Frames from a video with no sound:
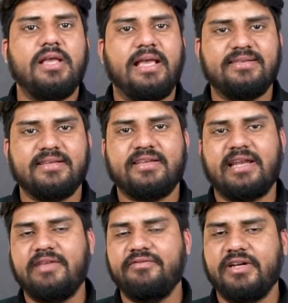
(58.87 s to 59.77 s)
as a
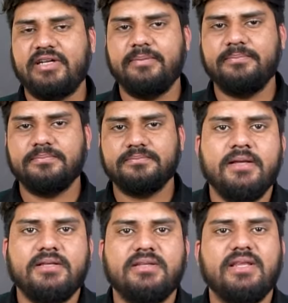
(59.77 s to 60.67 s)
crime victim?
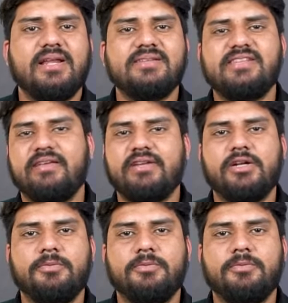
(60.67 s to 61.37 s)
There are several